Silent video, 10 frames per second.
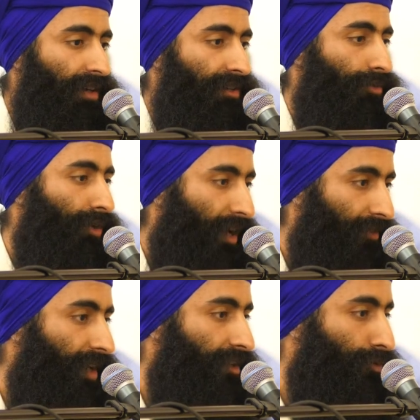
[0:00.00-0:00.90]
So we'll have
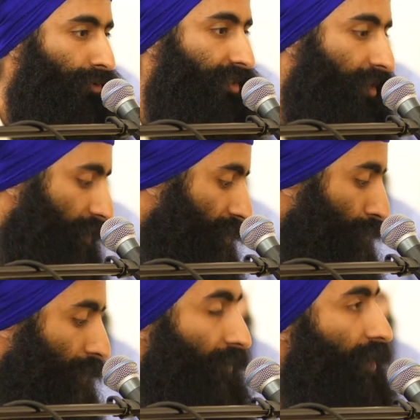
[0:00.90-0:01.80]
that towards the end. I just
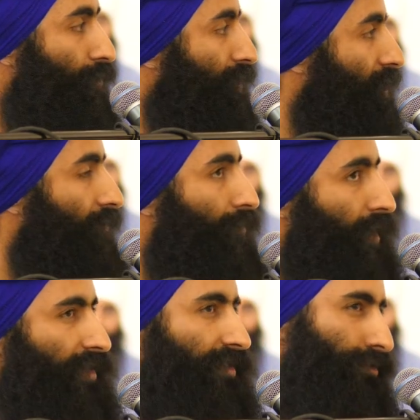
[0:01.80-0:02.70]
want to finish with 7
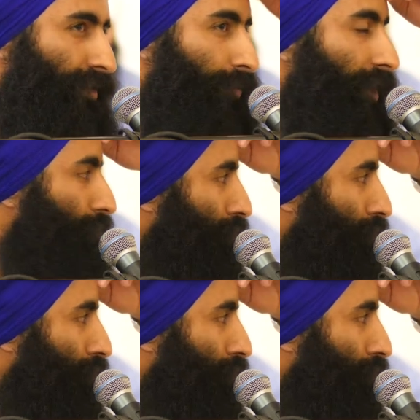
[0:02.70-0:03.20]
minutes because we're coming up to